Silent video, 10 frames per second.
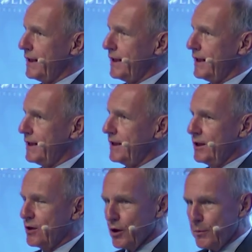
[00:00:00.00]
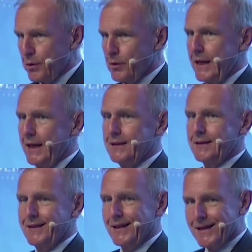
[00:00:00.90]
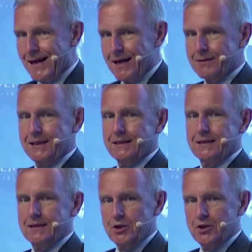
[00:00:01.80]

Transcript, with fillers: uh, incorporate the current